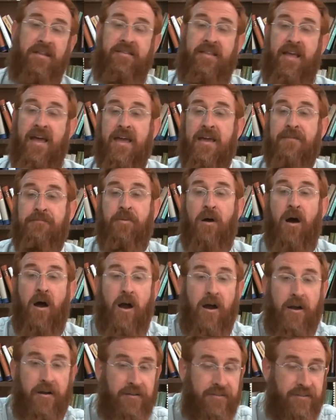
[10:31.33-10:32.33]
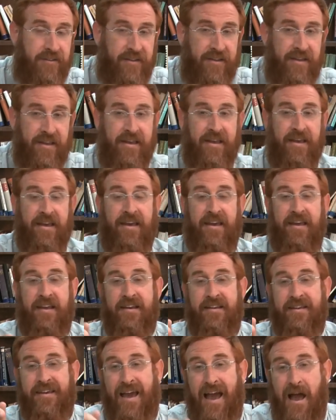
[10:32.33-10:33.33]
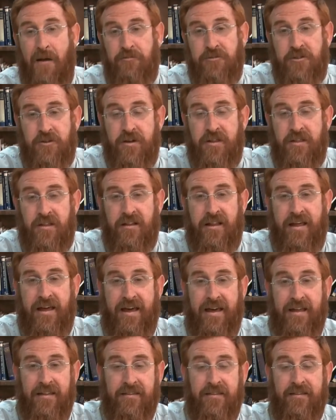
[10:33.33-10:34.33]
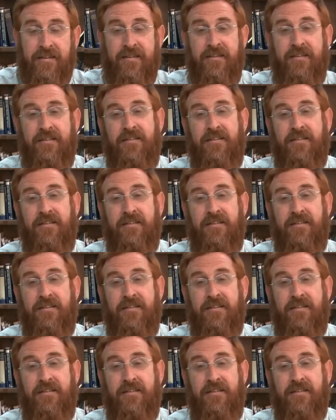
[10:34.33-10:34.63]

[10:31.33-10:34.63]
take part in capturing the land